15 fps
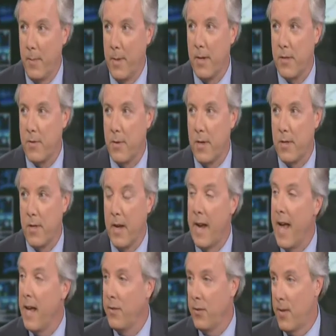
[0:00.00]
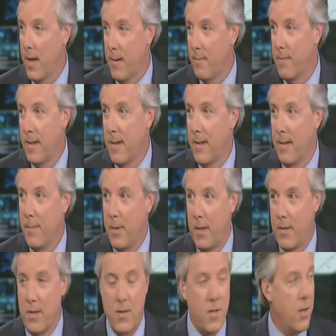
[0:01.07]
administration and asked them,
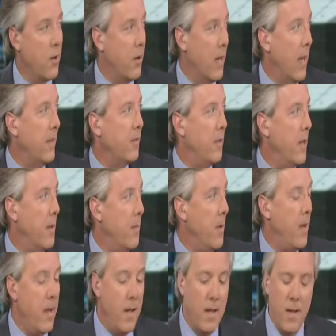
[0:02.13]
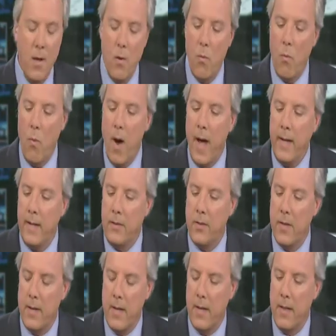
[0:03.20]
because it's curiosity to me, mm-hmm. why is
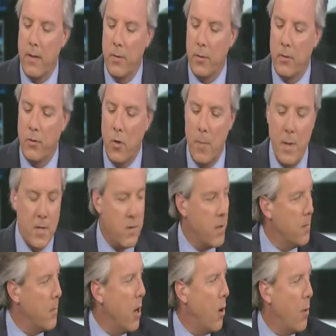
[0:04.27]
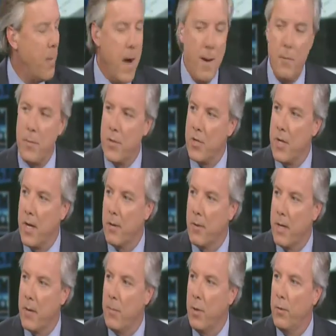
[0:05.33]
it that there was so much of the Obama
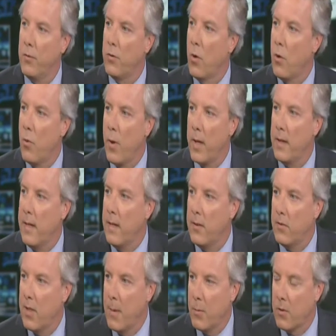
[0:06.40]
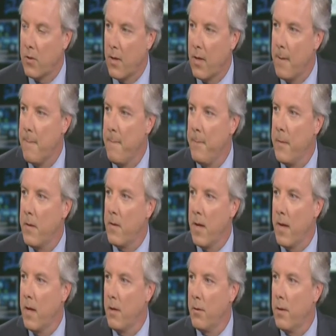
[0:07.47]
machinery that moved so quickly and seamlessly to
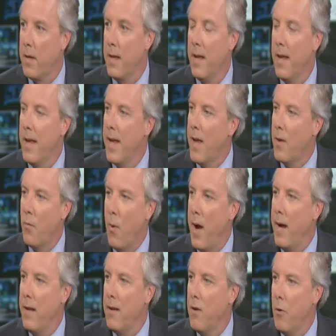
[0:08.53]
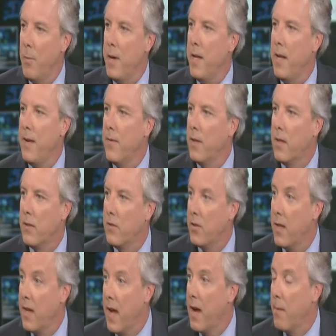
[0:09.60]
Hillary, and why did nobody even
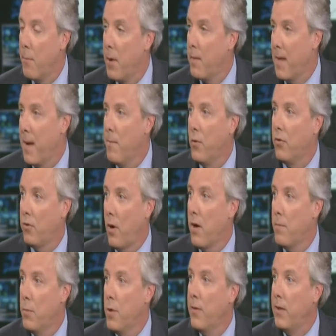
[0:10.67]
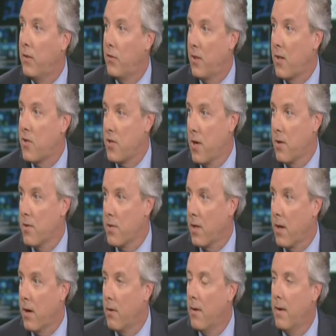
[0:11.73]
consider? Yeah, but they started moving six years
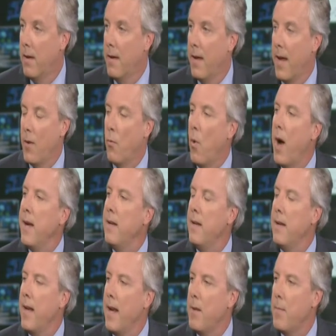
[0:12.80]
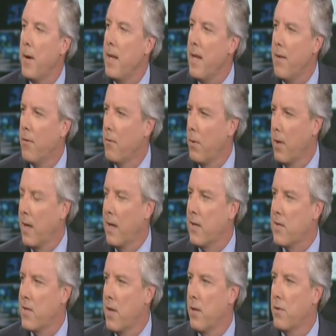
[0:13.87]
ago, and why didn't anybody even really
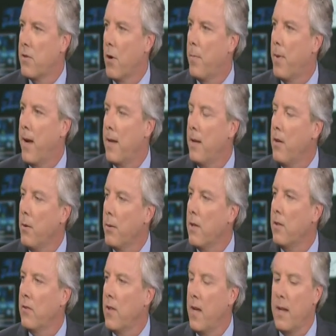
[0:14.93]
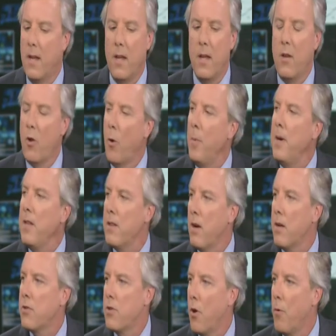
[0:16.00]
consider Joe Biden? You know what they said? Nobody
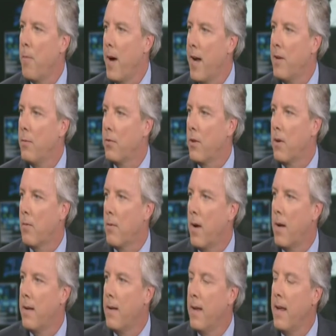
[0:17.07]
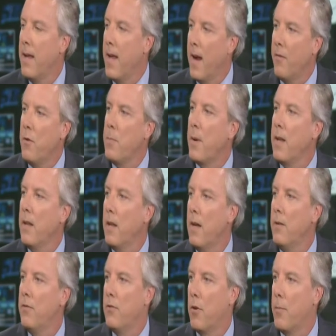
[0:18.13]
thought Joe Biden was going to run. Everybody
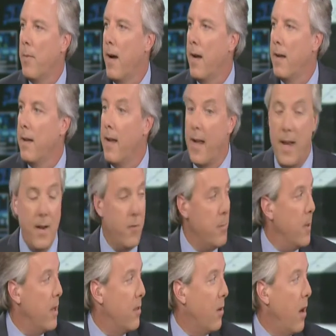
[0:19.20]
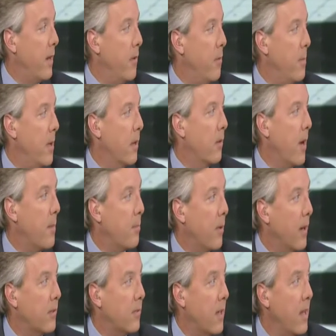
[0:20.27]
loves Joe Biden, and everybody thought he would be a great
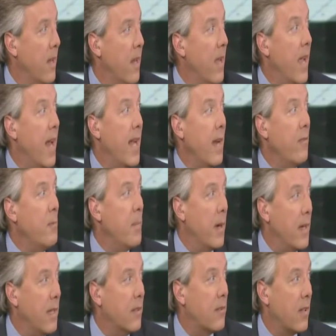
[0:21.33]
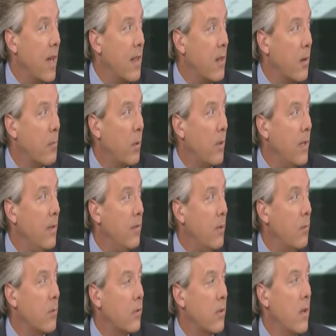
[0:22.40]
president, and everybody inside there believes he
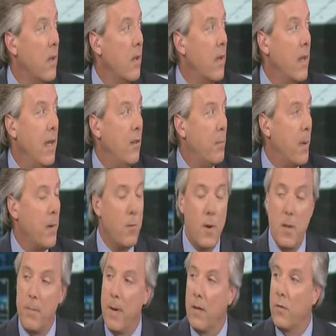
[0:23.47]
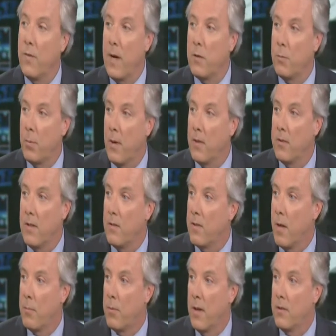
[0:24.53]
was. He's been one of the best vice presidents
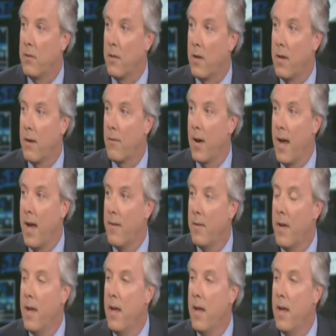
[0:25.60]
a president could ever have. What's the